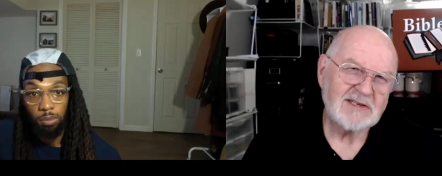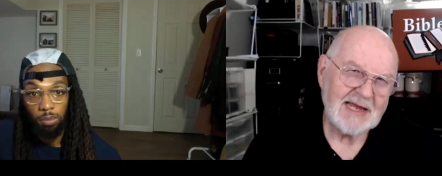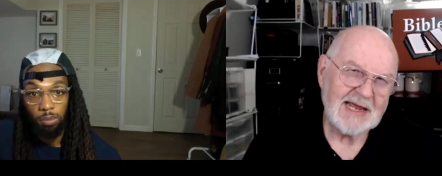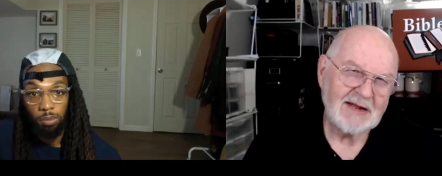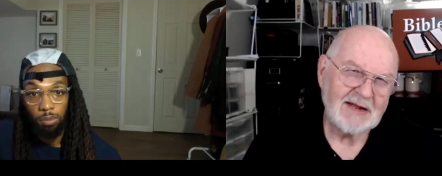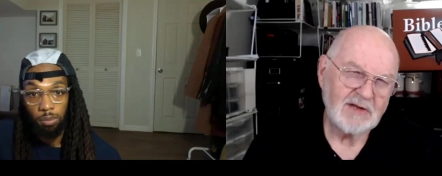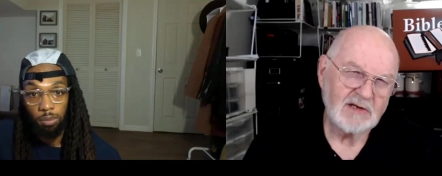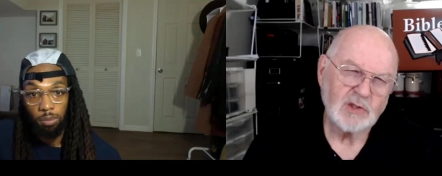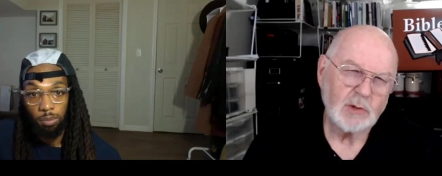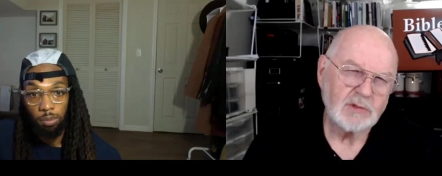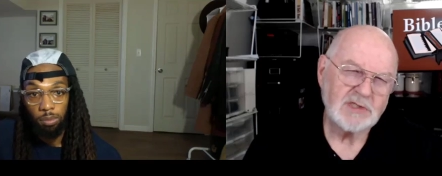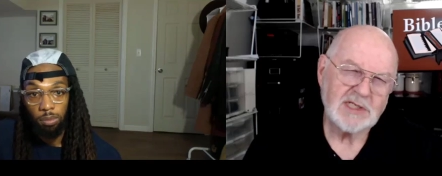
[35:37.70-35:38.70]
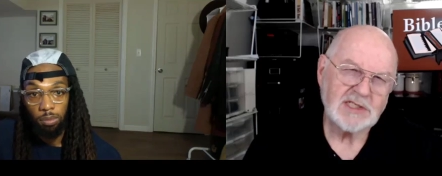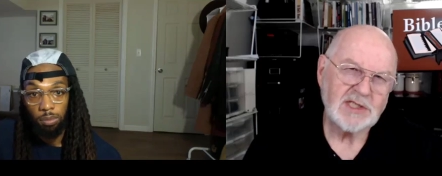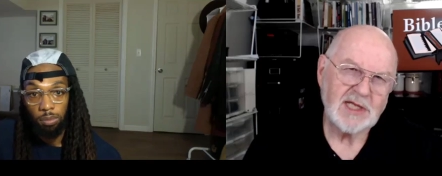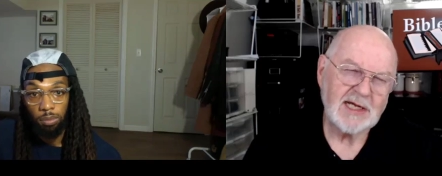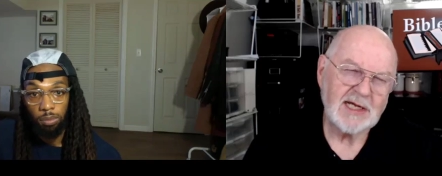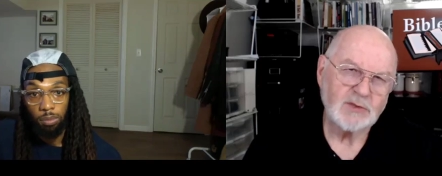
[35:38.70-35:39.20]
Speaker 1: saying there's no such
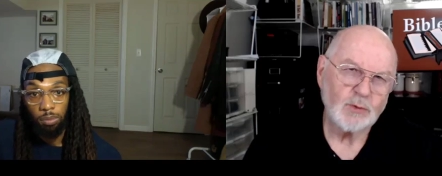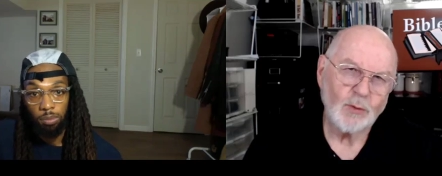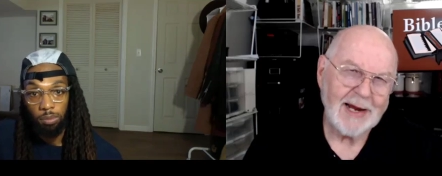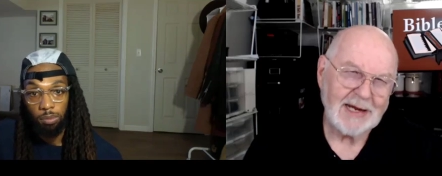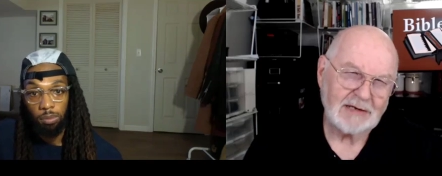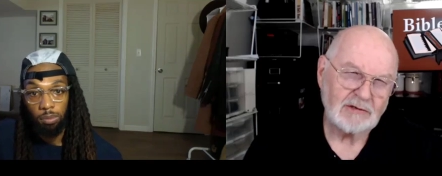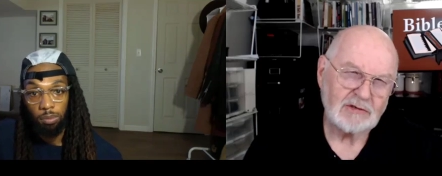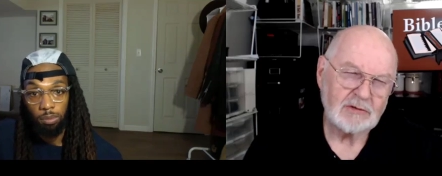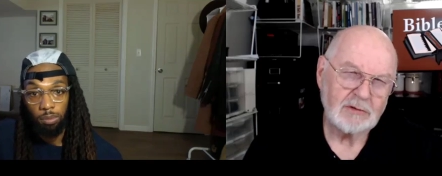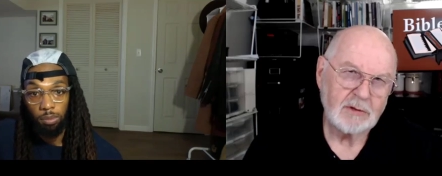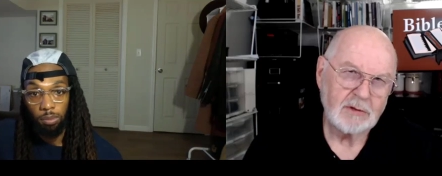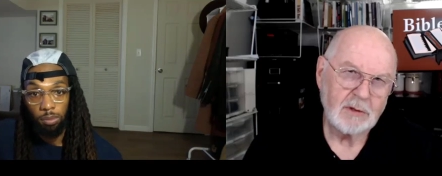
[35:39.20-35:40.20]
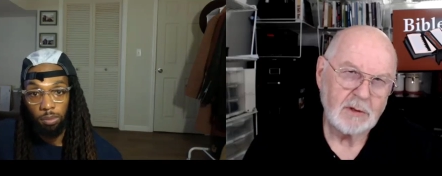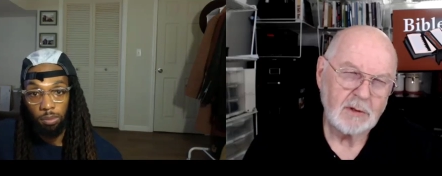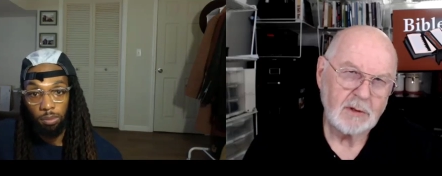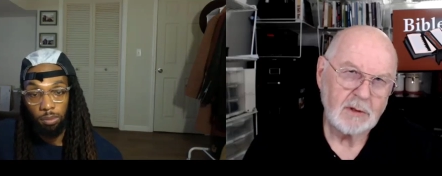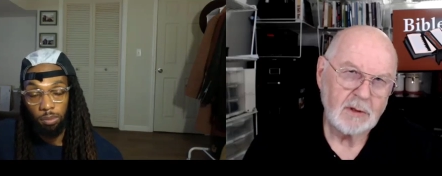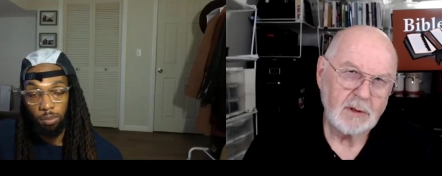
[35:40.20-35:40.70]
thing as race.
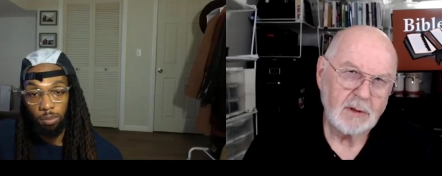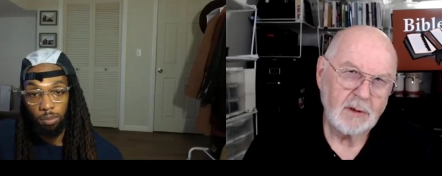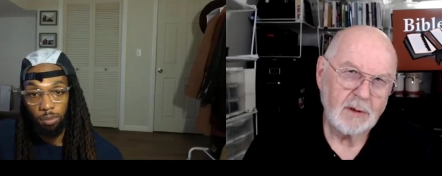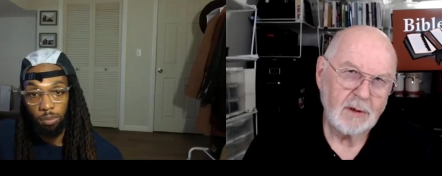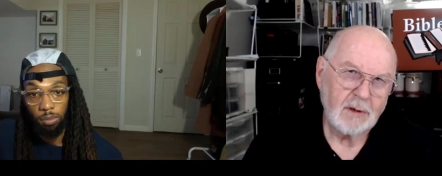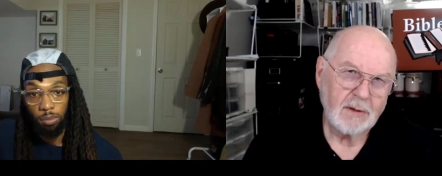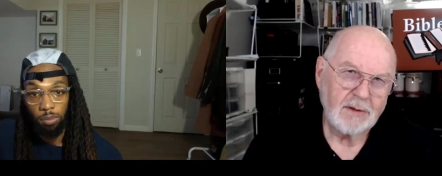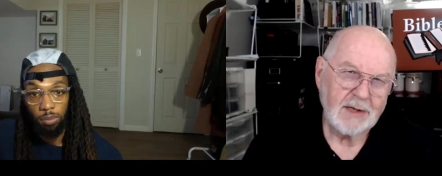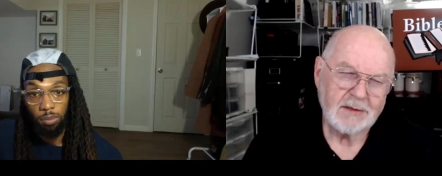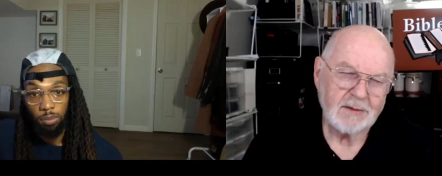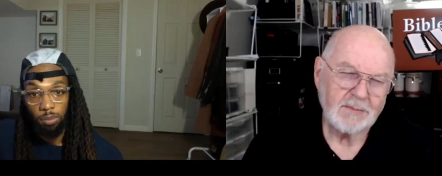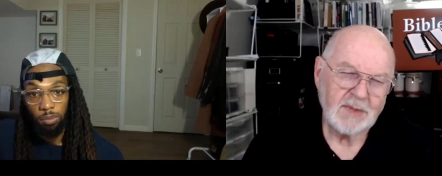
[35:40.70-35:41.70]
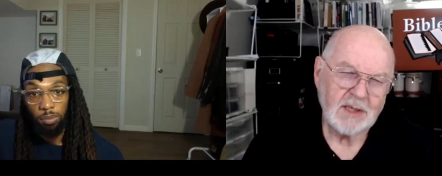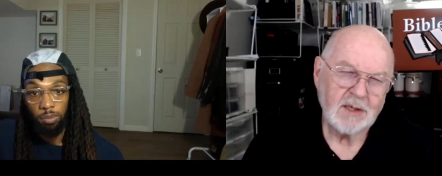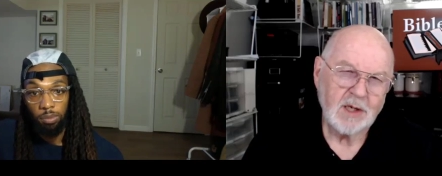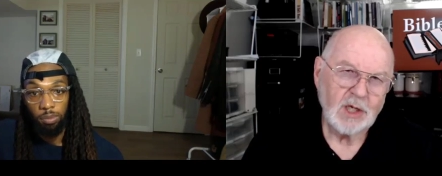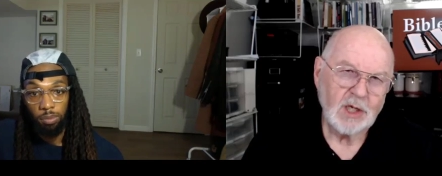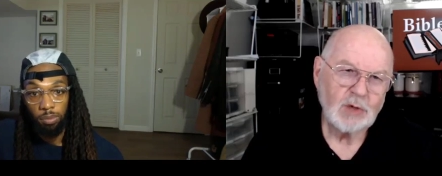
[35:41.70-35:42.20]
That, I mean,
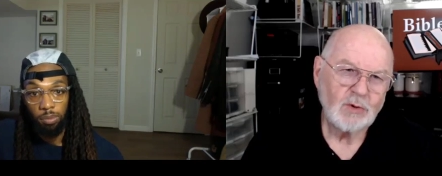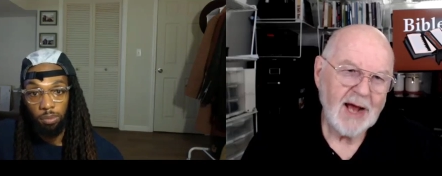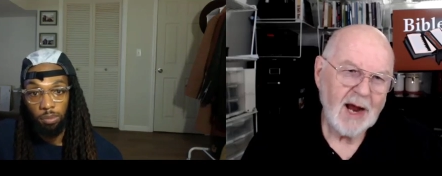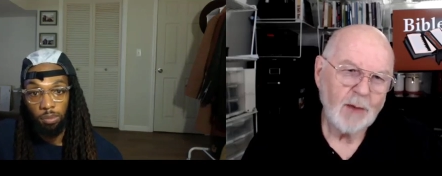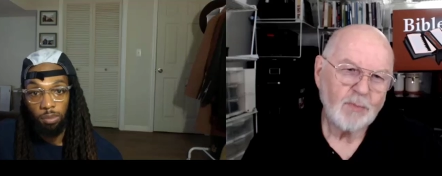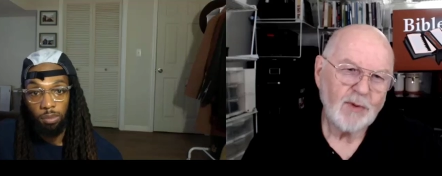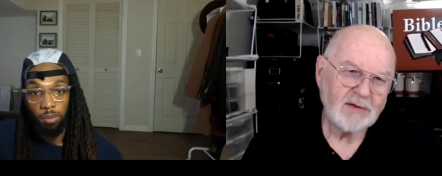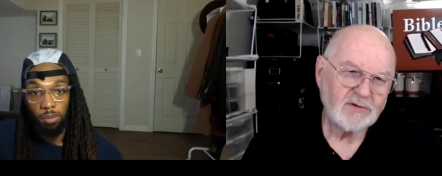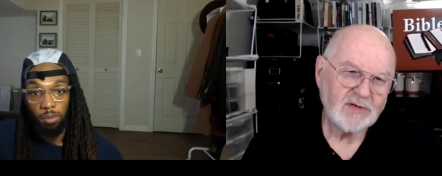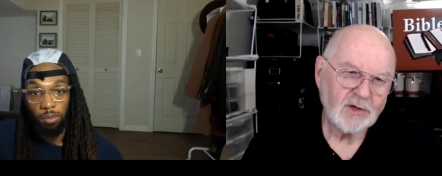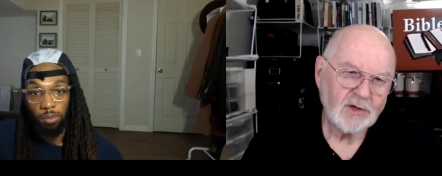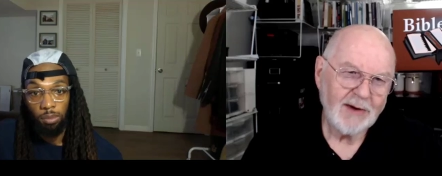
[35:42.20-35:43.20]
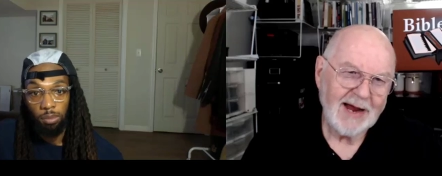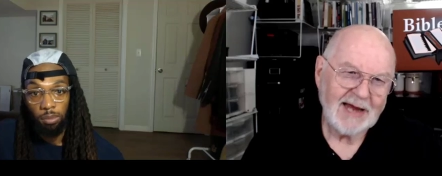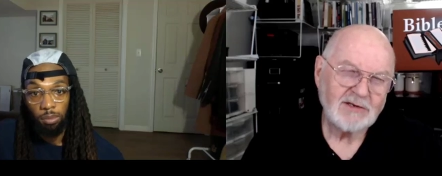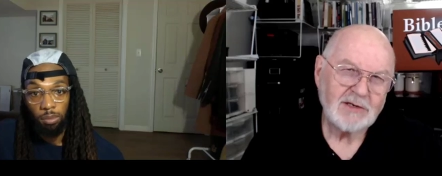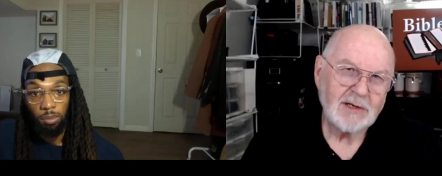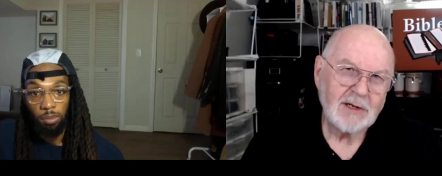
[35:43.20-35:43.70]
you and I are brothers in
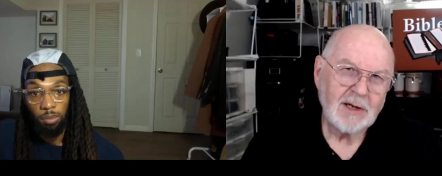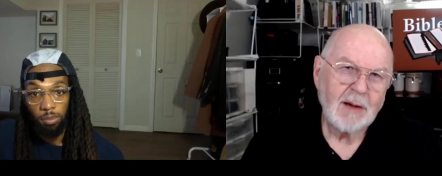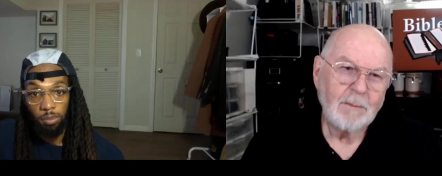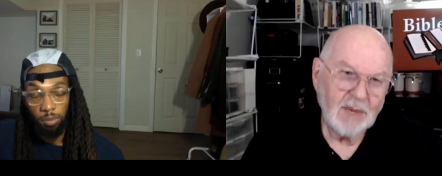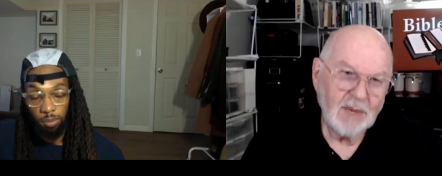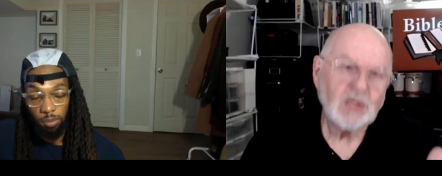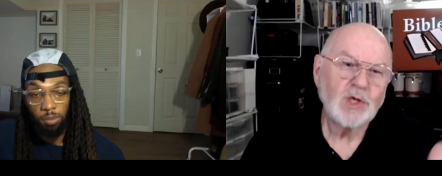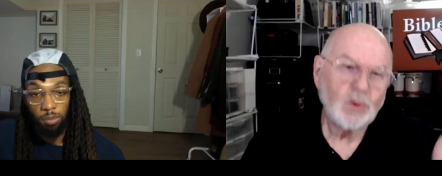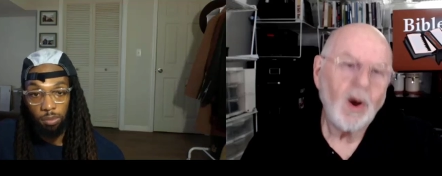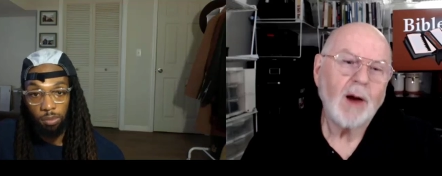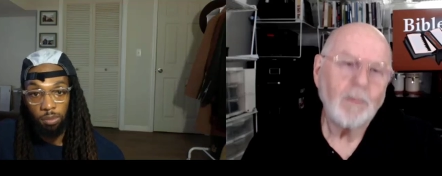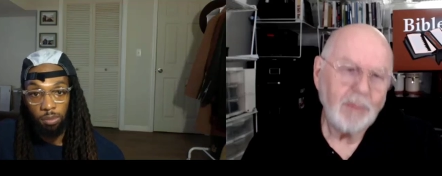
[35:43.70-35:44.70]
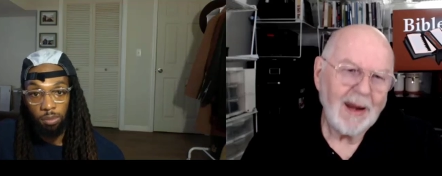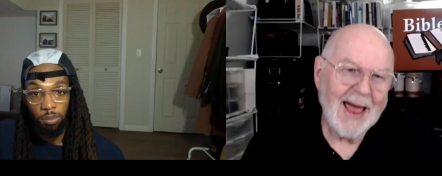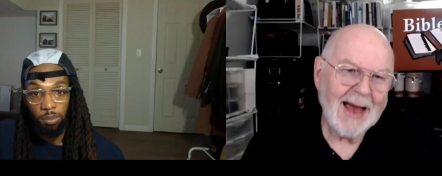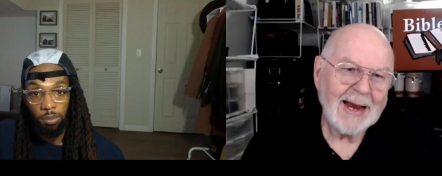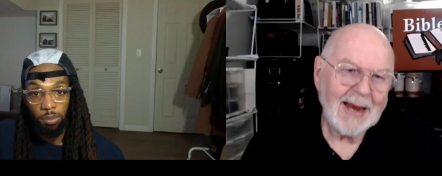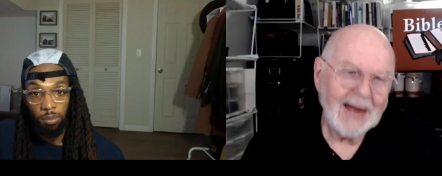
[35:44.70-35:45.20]
Christ, but you are
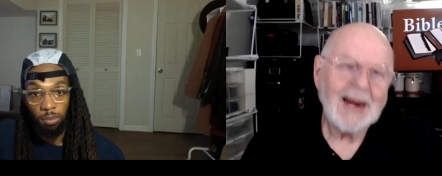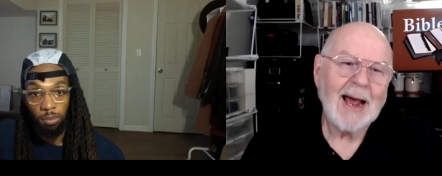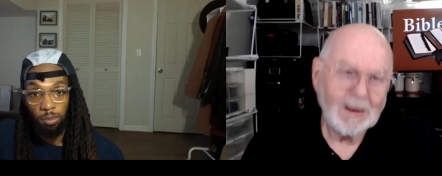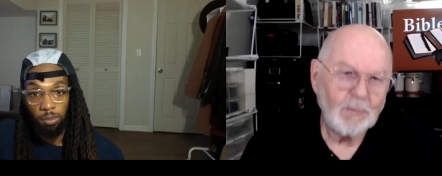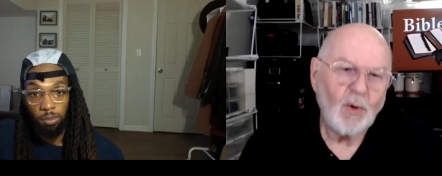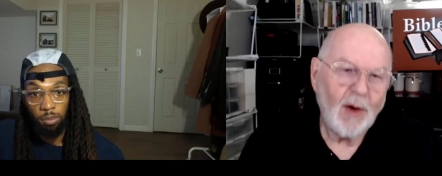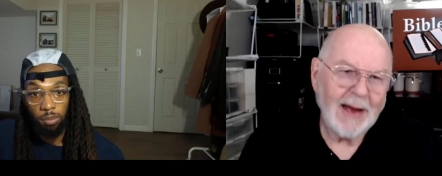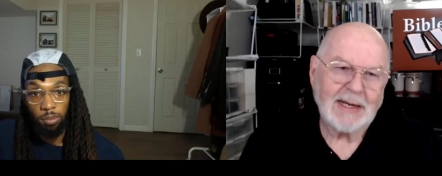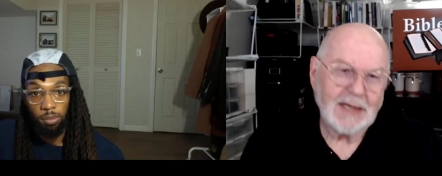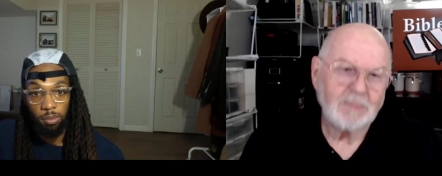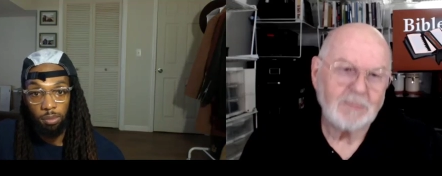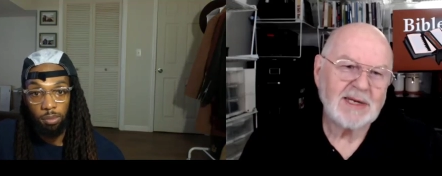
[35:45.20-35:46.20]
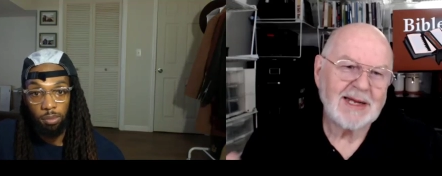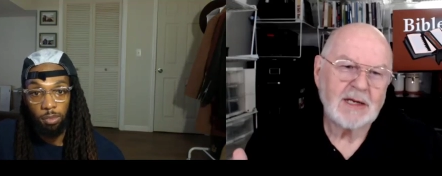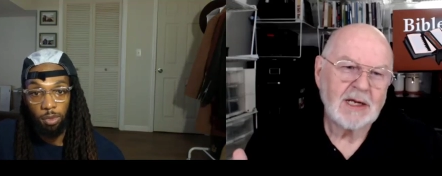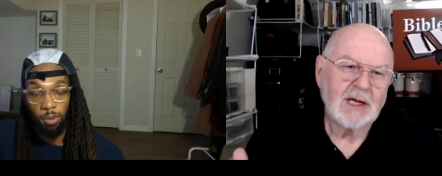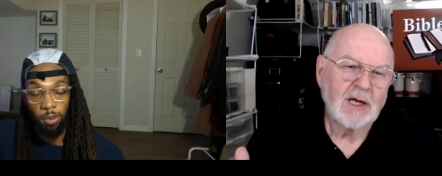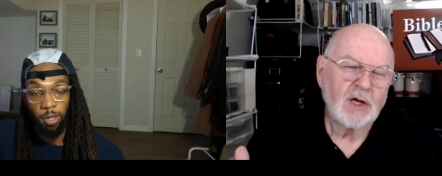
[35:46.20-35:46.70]
black and I am white. I mean,
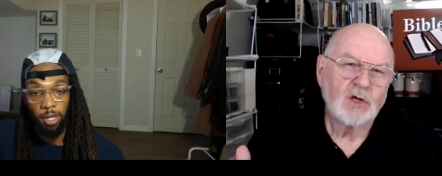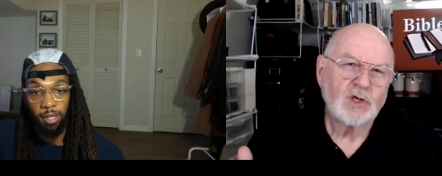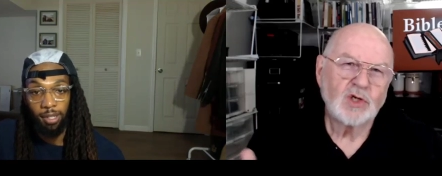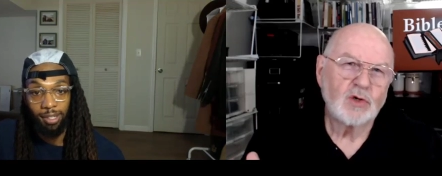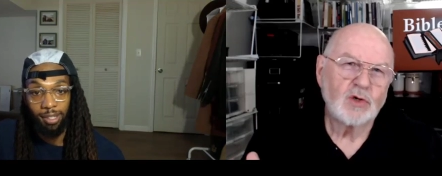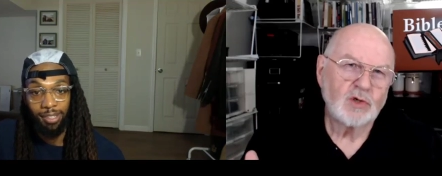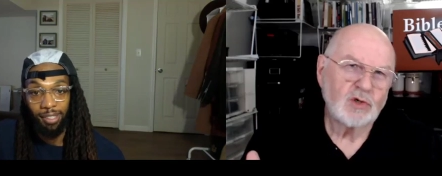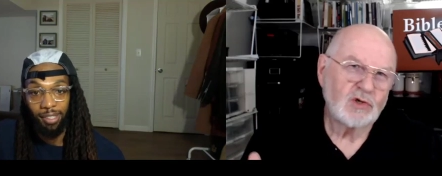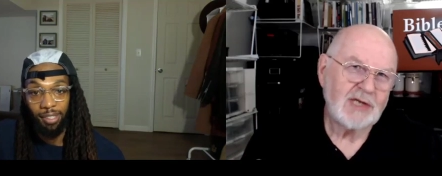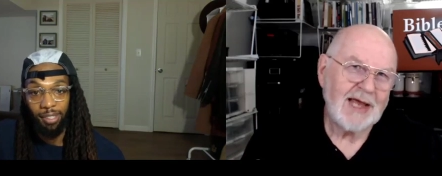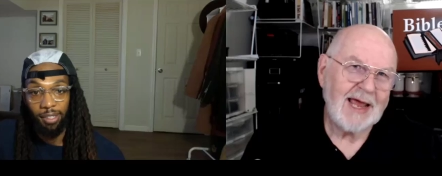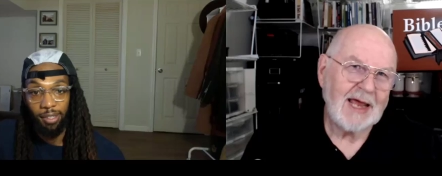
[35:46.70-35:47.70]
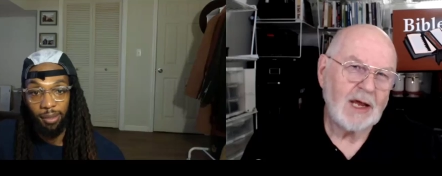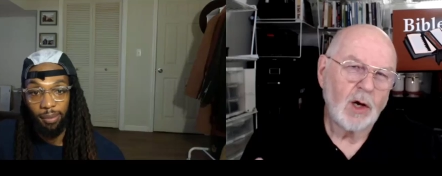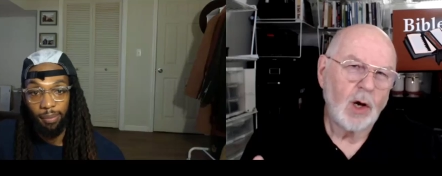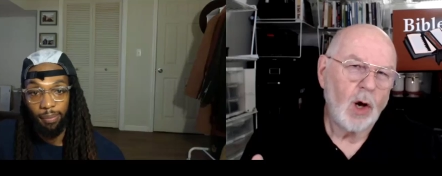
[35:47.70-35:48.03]
that right. to say,